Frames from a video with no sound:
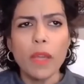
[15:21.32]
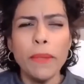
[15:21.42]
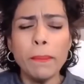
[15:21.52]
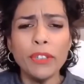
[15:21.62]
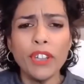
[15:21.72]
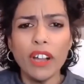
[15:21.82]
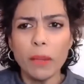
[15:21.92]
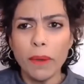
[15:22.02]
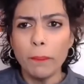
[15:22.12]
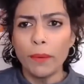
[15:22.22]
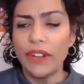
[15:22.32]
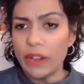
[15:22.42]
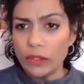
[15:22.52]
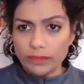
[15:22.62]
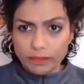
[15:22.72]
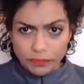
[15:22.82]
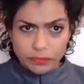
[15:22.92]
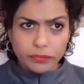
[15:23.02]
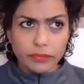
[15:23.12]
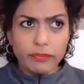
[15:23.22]
people talk about burnout,
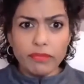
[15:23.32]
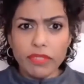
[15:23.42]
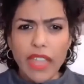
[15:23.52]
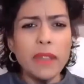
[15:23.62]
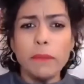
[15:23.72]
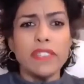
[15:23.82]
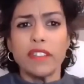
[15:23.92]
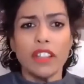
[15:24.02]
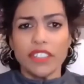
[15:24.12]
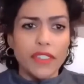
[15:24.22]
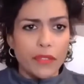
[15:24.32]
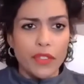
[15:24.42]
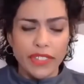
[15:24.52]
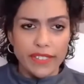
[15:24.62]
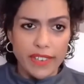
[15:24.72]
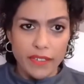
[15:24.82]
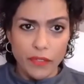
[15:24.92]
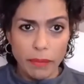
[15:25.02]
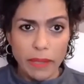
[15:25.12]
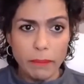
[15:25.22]
and it means lots of different things to
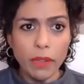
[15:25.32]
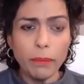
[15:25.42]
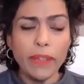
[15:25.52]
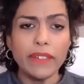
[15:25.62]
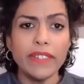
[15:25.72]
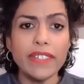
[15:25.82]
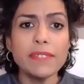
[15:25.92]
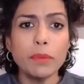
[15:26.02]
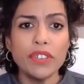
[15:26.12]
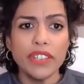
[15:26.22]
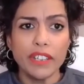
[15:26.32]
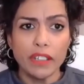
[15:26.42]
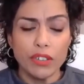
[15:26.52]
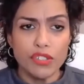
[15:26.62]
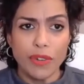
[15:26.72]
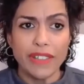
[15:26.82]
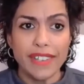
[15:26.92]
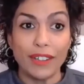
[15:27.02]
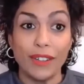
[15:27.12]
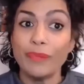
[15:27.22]
different people, but this particular stress
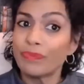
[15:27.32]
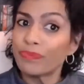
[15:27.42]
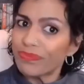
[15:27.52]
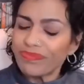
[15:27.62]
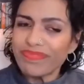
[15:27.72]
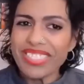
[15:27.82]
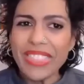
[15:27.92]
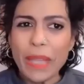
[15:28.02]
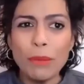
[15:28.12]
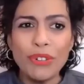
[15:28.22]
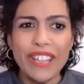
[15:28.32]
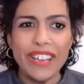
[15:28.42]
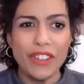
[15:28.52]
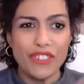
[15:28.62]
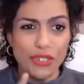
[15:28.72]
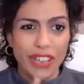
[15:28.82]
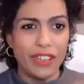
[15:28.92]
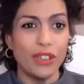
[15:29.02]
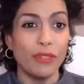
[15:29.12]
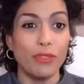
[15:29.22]
cycle, Maria and Ajoke,
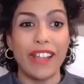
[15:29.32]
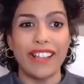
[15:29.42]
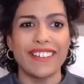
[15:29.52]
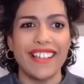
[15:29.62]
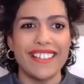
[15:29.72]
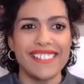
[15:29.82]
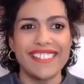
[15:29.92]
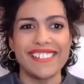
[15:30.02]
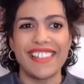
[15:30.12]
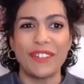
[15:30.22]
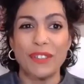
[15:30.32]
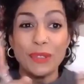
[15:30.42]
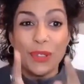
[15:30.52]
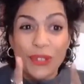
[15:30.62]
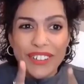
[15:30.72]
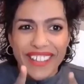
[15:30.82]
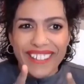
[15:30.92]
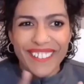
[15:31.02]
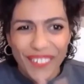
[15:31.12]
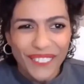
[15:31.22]
you'll recognize this cycle. You learned
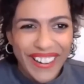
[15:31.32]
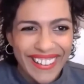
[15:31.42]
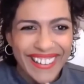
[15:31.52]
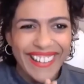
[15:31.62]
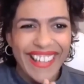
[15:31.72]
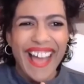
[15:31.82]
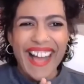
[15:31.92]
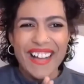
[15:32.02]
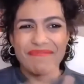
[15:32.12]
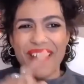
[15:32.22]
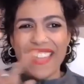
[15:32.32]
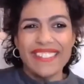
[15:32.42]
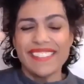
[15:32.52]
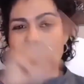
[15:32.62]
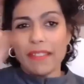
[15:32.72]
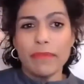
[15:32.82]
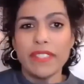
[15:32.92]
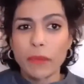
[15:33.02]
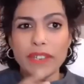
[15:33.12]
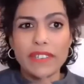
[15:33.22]
it already, and it's something
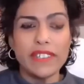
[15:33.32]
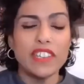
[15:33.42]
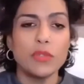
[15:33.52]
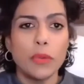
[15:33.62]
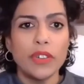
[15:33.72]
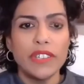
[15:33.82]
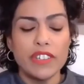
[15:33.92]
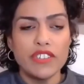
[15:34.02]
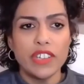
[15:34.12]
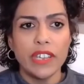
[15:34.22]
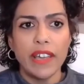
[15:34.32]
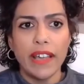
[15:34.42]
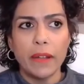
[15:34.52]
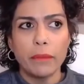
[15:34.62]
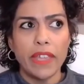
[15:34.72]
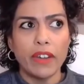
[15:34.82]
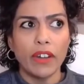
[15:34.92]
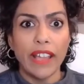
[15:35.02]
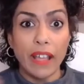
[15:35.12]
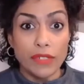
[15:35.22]
that we teach when we're teaching in
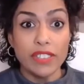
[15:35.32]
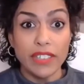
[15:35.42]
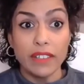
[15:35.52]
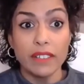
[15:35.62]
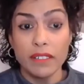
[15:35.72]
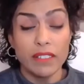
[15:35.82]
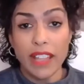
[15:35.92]
our counseling